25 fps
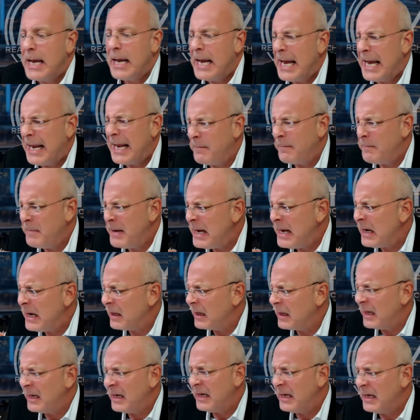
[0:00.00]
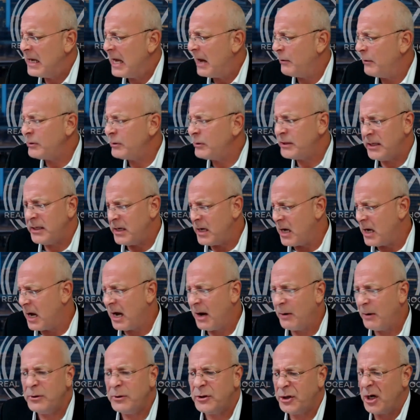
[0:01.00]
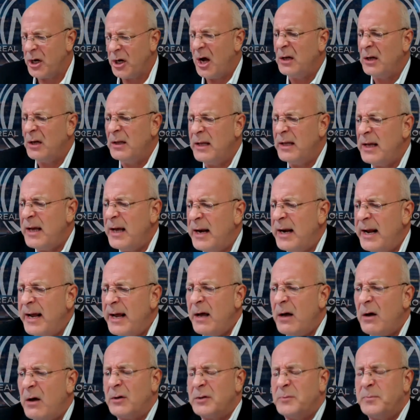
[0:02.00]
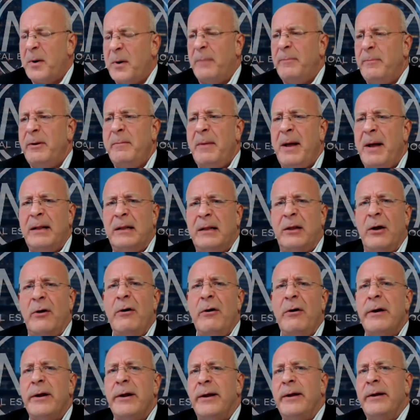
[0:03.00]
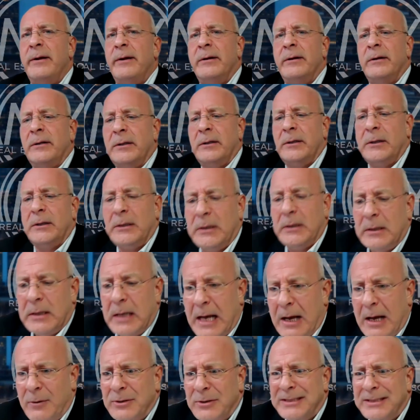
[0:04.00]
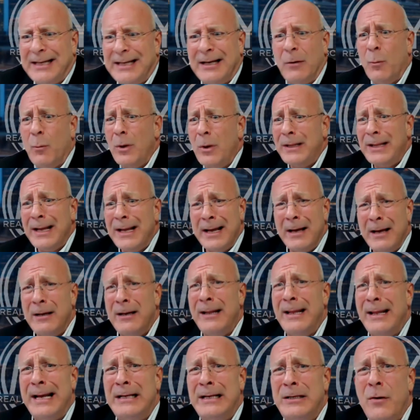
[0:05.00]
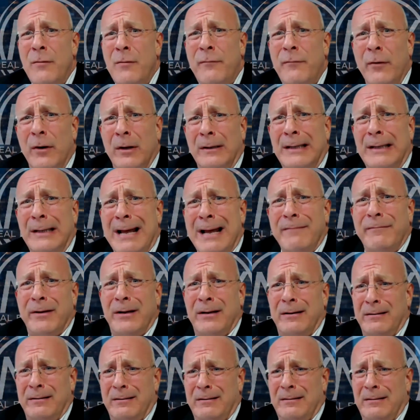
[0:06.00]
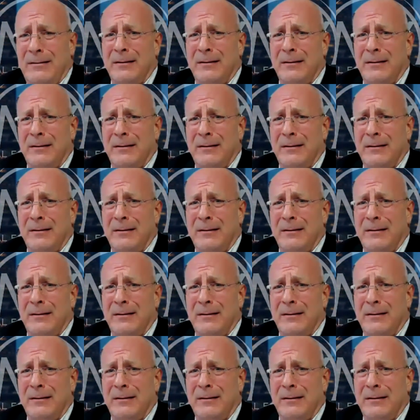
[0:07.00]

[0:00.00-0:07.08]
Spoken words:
And immediately, I was young then. Hell, I was probably about 30. I was thinking, what the hell do they do for a living